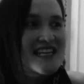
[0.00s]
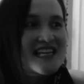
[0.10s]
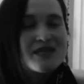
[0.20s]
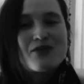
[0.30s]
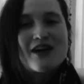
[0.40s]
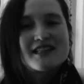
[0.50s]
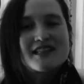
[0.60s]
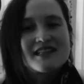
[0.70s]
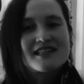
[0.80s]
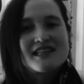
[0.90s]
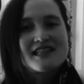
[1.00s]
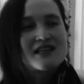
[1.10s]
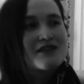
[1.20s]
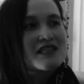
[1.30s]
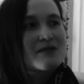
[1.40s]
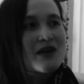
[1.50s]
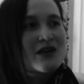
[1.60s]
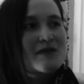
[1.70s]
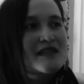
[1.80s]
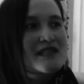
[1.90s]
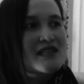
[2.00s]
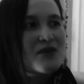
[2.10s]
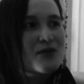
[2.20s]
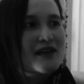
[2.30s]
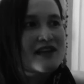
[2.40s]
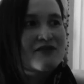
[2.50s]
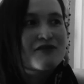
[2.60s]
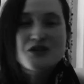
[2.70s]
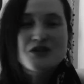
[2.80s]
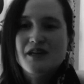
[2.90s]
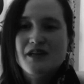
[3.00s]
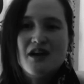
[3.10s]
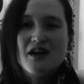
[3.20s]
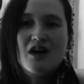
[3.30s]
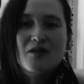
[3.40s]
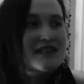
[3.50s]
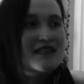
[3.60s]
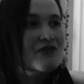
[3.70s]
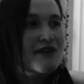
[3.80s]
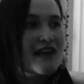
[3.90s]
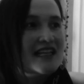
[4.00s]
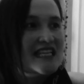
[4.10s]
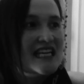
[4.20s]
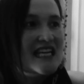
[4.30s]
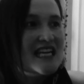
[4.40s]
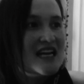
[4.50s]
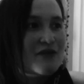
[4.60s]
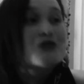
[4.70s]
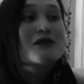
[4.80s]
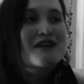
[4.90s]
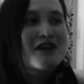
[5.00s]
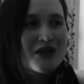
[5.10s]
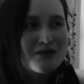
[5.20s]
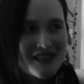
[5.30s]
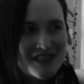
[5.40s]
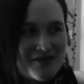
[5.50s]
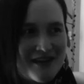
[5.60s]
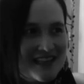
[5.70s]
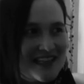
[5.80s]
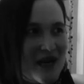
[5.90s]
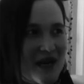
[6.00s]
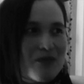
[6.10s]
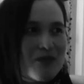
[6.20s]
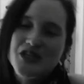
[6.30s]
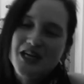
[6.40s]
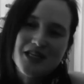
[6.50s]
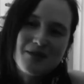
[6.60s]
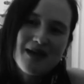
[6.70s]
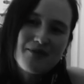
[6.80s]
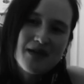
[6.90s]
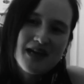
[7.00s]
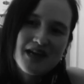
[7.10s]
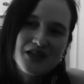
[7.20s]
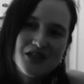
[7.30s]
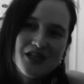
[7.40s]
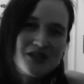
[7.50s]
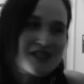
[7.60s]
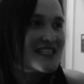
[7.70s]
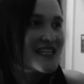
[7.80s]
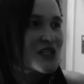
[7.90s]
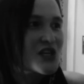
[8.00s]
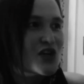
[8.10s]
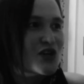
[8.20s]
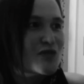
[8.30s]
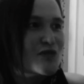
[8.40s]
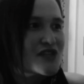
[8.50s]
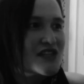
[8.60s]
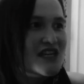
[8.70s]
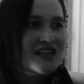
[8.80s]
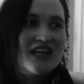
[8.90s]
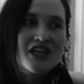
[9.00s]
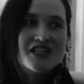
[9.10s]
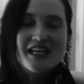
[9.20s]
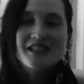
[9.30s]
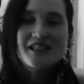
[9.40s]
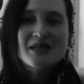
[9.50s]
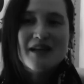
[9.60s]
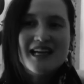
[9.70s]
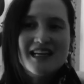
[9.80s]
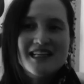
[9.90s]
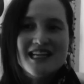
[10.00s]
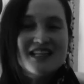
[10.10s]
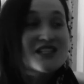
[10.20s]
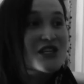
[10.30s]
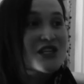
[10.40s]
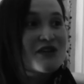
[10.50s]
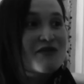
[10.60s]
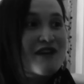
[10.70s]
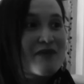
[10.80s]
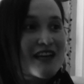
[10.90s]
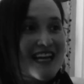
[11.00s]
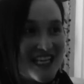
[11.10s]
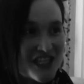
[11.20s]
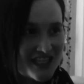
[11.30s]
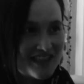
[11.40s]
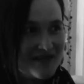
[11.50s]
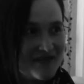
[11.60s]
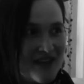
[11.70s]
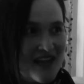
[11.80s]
His practice consists of experiments with visual and augmented reality, virtual and augmented reality, projection mapping, geodesic domes, large-scale displays, and digital fabrication.